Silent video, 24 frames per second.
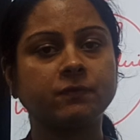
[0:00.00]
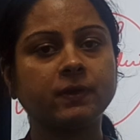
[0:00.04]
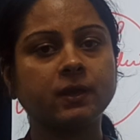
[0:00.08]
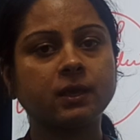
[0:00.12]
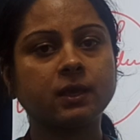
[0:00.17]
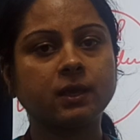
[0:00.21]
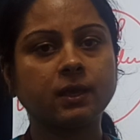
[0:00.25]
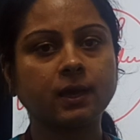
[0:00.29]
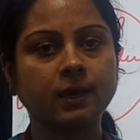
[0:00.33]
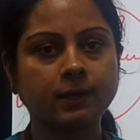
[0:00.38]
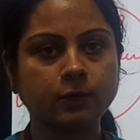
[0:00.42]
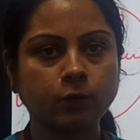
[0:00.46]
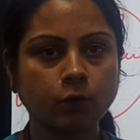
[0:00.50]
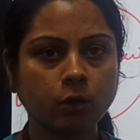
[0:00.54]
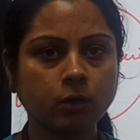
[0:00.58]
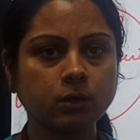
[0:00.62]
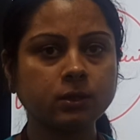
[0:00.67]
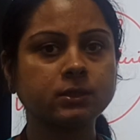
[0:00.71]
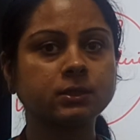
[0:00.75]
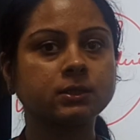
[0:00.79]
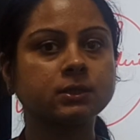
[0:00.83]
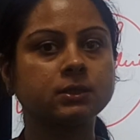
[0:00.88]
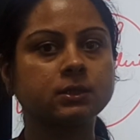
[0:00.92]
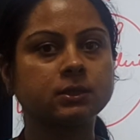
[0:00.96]
we
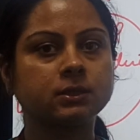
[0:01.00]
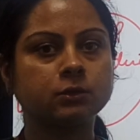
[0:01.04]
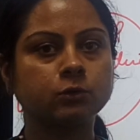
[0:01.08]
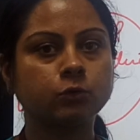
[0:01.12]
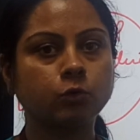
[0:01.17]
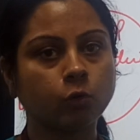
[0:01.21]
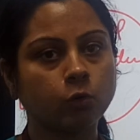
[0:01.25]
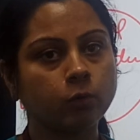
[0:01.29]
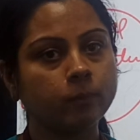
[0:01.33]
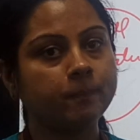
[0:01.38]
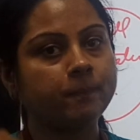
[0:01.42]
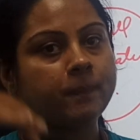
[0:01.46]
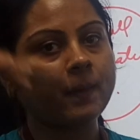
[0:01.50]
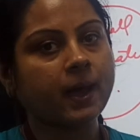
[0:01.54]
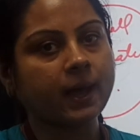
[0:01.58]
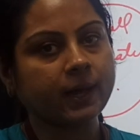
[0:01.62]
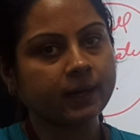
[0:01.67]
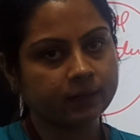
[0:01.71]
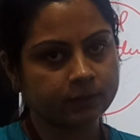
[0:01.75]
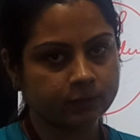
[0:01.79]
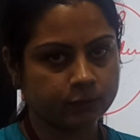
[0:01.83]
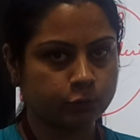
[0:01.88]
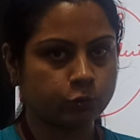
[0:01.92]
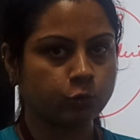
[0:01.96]
cannot go
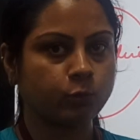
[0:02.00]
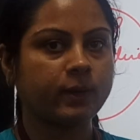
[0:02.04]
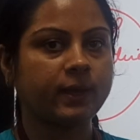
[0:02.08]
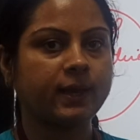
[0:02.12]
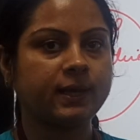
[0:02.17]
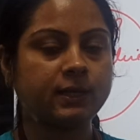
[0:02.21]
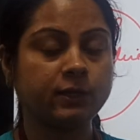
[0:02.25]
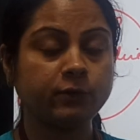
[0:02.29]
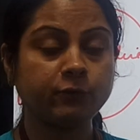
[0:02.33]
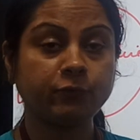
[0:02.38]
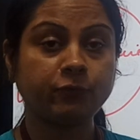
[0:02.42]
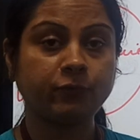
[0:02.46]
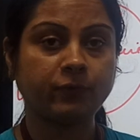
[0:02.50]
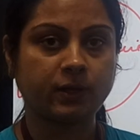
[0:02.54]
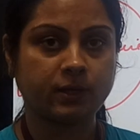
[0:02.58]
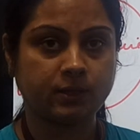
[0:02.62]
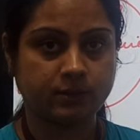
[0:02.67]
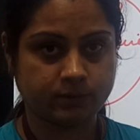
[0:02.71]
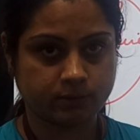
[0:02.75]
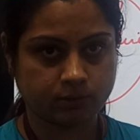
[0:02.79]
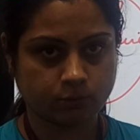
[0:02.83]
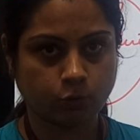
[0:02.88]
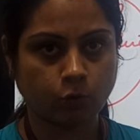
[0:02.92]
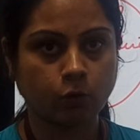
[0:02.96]
back to any
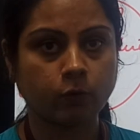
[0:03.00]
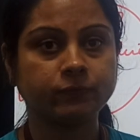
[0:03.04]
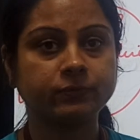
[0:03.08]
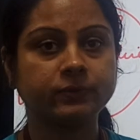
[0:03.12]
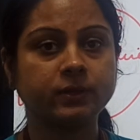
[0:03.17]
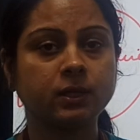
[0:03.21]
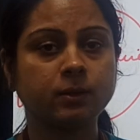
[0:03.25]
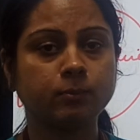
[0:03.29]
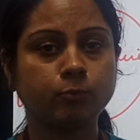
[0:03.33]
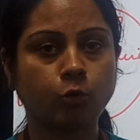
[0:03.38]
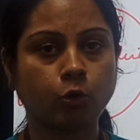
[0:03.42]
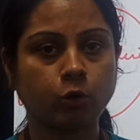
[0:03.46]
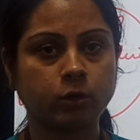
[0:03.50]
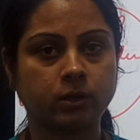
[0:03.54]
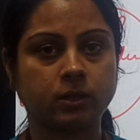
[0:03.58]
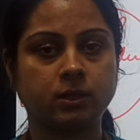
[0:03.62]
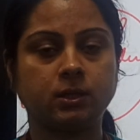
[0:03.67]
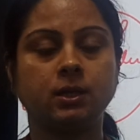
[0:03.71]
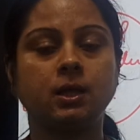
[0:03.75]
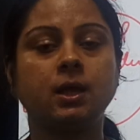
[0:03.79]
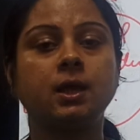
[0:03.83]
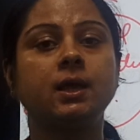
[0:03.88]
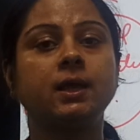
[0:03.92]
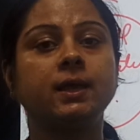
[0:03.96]
phase of the model,
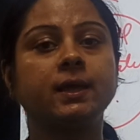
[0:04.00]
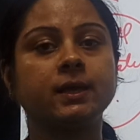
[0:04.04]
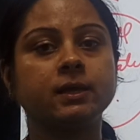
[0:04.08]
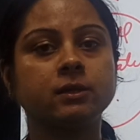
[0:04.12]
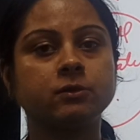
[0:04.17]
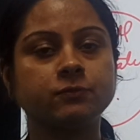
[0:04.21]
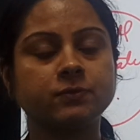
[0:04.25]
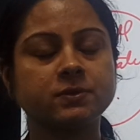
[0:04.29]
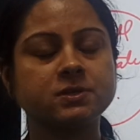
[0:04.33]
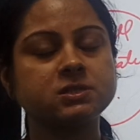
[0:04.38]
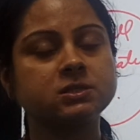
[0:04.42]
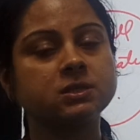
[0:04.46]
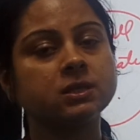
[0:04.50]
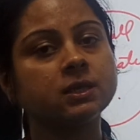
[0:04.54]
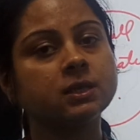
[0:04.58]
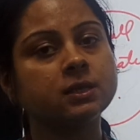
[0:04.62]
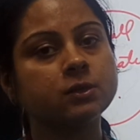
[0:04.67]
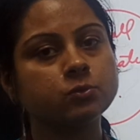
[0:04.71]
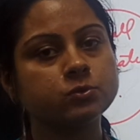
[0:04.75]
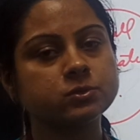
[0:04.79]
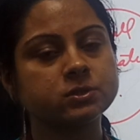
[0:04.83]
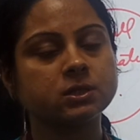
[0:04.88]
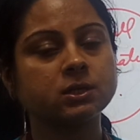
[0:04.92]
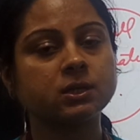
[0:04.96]
in which the
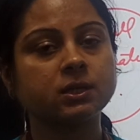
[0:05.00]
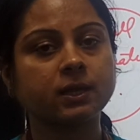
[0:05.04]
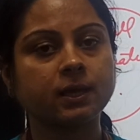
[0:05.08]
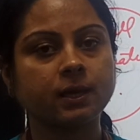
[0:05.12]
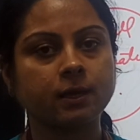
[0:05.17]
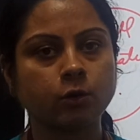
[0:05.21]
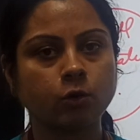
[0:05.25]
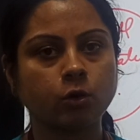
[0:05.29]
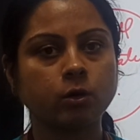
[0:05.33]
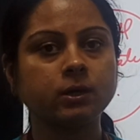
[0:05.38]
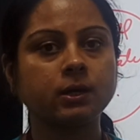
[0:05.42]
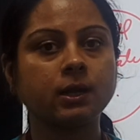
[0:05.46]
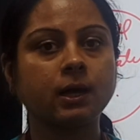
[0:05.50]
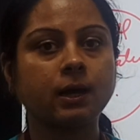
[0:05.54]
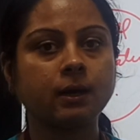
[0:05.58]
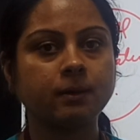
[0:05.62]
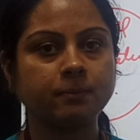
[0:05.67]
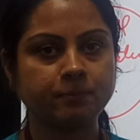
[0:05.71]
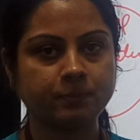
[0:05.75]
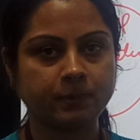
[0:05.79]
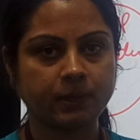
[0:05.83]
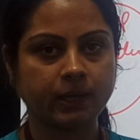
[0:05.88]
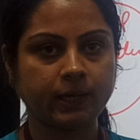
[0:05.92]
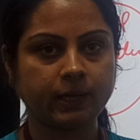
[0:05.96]
user cannot
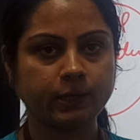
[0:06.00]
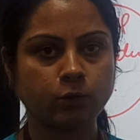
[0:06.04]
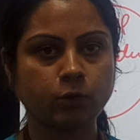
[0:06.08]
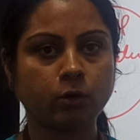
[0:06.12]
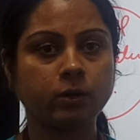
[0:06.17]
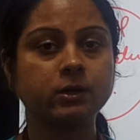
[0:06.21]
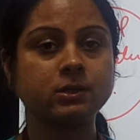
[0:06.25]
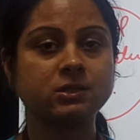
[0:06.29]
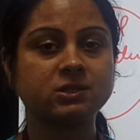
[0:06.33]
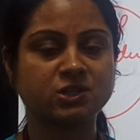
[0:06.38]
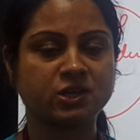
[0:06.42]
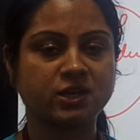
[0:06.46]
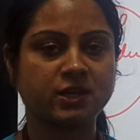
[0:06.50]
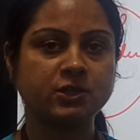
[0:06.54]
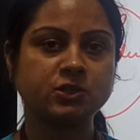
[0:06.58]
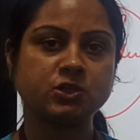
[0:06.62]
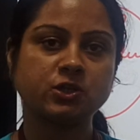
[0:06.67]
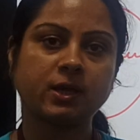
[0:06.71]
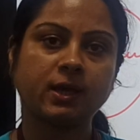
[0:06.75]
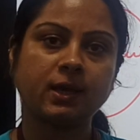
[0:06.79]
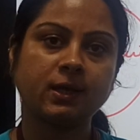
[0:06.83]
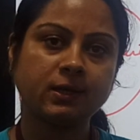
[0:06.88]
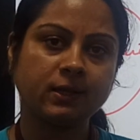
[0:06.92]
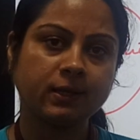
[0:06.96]
update or change
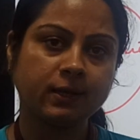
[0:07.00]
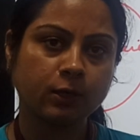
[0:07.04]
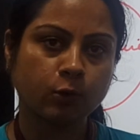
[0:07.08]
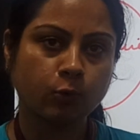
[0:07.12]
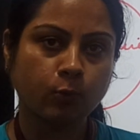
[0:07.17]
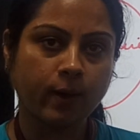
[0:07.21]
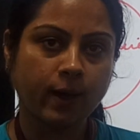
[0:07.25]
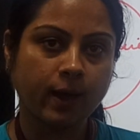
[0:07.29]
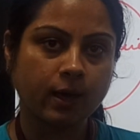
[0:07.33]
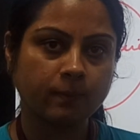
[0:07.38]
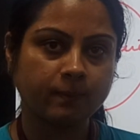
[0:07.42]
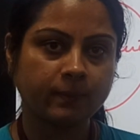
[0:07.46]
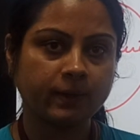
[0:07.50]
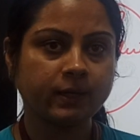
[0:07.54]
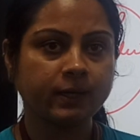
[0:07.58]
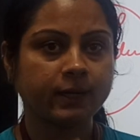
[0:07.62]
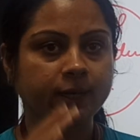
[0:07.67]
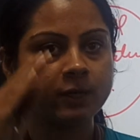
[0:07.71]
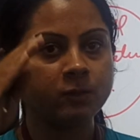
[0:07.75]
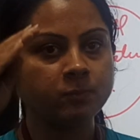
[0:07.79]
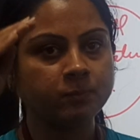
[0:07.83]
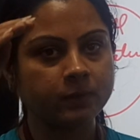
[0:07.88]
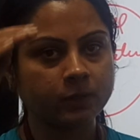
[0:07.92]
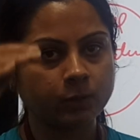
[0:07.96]
any
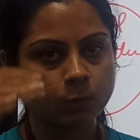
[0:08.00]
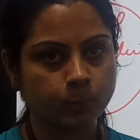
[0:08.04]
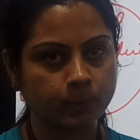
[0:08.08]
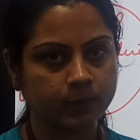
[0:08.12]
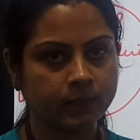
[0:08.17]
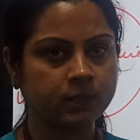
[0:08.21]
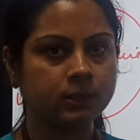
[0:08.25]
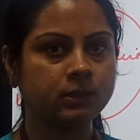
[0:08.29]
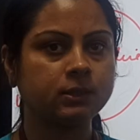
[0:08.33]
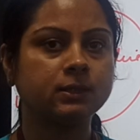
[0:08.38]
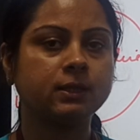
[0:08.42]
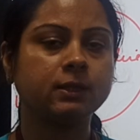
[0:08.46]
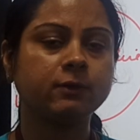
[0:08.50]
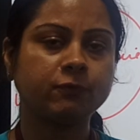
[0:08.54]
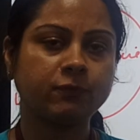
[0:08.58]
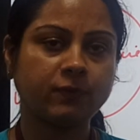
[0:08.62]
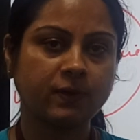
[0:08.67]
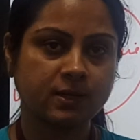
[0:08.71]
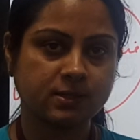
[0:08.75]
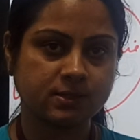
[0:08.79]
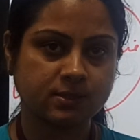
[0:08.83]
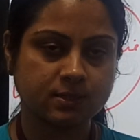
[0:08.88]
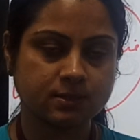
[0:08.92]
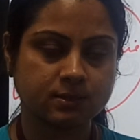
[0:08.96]
requirement in between the
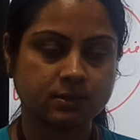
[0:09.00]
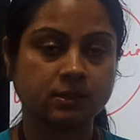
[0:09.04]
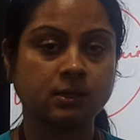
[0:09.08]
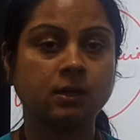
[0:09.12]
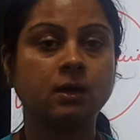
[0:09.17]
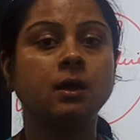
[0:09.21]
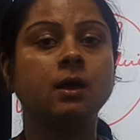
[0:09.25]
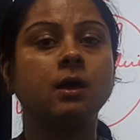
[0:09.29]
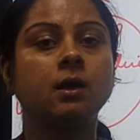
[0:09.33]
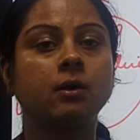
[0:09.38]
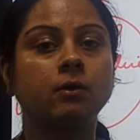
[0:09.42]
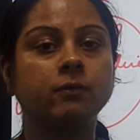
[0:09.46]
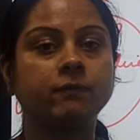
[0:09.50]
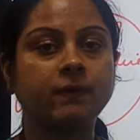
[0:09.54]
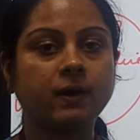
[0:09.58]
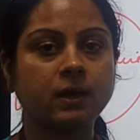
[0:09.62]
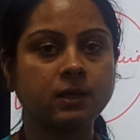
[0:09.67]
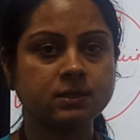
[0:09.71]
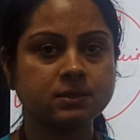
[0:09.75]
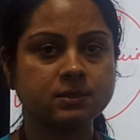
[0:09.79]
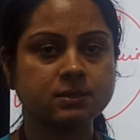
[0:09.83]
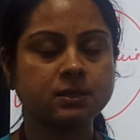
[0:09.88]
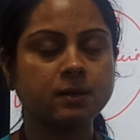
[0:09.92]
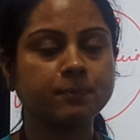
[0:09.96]
phases.
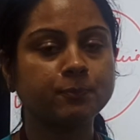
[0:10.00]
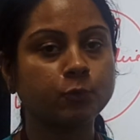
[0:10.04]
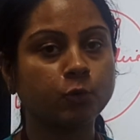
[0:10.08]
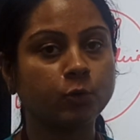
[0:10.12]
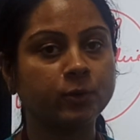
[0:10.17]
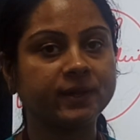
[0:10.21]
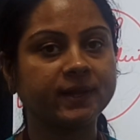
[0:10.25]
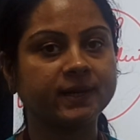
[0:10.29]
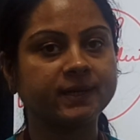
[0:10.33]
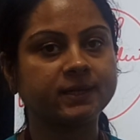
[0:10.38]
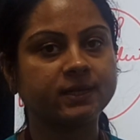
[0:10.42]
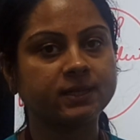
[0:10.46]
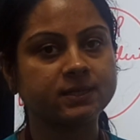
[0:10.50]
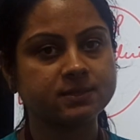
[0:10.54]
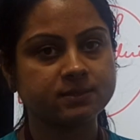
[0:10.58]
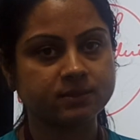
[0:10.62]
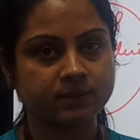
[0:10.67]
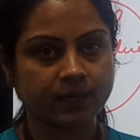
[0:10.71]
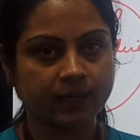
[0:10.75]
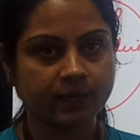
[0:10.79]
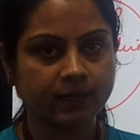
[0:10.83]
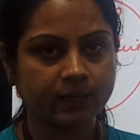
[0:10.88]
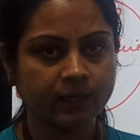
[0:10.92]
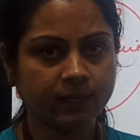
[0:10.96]
Once the product is
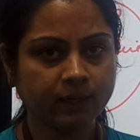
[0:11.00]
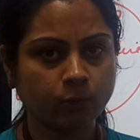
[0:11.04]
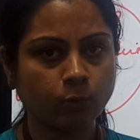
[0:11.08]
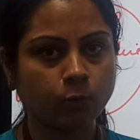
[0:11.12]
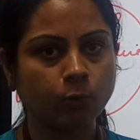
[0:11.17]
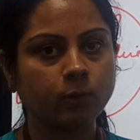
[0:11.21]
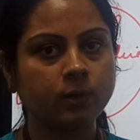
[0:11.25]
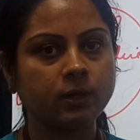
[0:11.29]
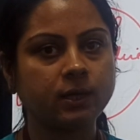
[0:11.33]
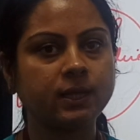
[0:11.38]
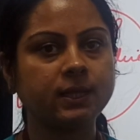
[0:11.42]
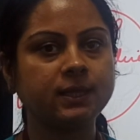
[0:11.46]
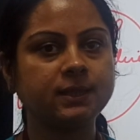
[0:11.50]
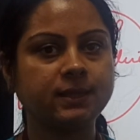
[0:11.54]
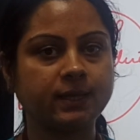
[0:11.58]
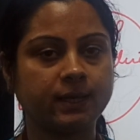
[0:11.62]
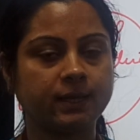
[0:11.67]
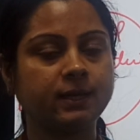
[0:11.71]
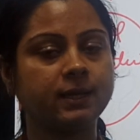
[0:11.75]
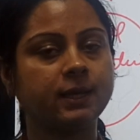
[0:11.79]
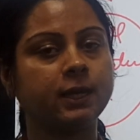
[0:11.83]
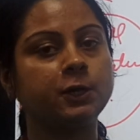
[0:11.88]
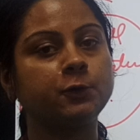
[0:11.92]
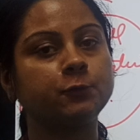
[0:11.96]
ready, only
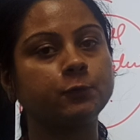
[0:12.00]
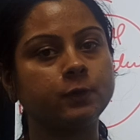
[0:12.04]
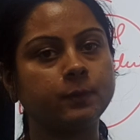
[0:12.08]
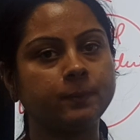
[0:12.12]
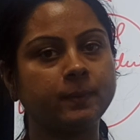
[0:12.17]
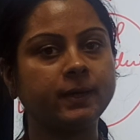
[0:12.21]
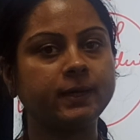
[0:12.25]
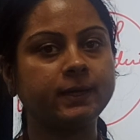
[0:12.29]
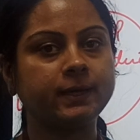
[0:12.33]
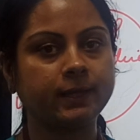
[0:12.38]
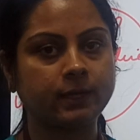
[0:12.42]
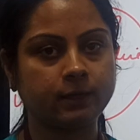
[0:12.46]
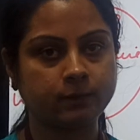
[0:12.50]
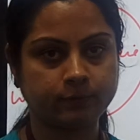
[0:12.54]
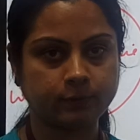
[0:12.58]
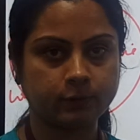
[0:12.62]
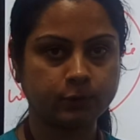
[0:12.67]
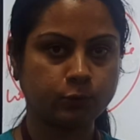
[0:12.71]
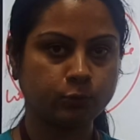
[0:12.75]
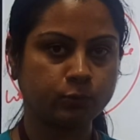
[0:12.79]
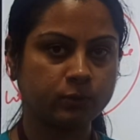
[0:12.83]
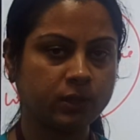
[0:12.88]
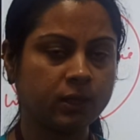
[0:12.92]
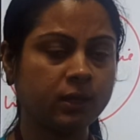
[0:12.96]
then it will be
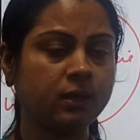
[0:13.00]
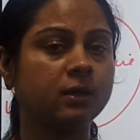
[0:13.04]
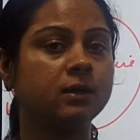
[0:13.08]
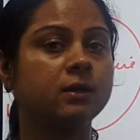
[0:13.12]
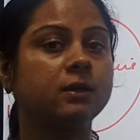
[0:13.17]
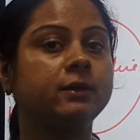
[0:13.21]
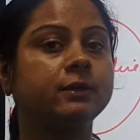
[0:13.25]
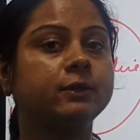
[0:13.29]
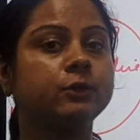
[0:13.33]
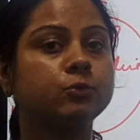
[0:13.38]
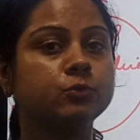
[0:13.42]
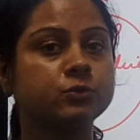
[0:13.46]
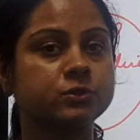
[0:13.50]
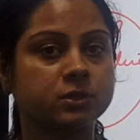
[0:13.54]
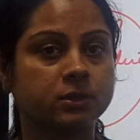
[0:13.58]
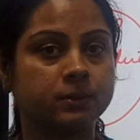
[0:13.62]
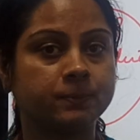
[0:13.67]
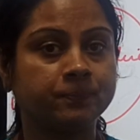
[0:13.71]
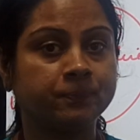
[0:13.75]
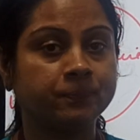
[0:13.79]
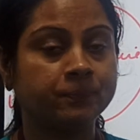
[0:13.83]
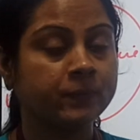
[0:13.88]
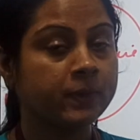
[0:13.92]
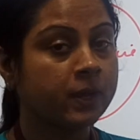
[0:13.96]
delivered to the user.
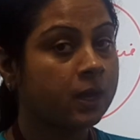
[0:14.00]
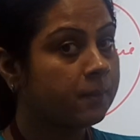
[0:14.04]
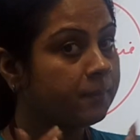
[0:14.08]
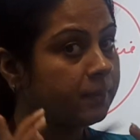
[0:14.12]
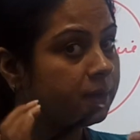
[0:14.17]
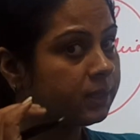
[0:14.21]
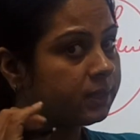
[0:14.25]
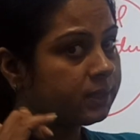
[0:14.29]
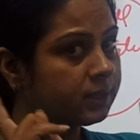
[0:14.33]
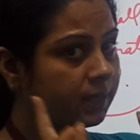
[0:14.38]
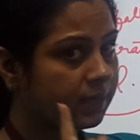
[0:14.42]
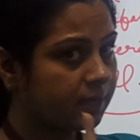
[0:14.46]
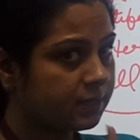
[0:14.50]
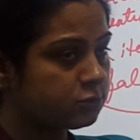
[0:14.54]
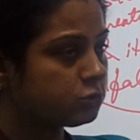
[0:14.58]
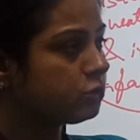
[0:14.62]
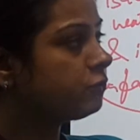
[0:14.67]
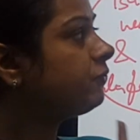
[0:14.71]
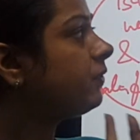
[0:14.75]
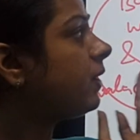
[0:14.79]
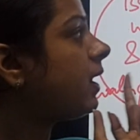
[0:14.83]
But in case of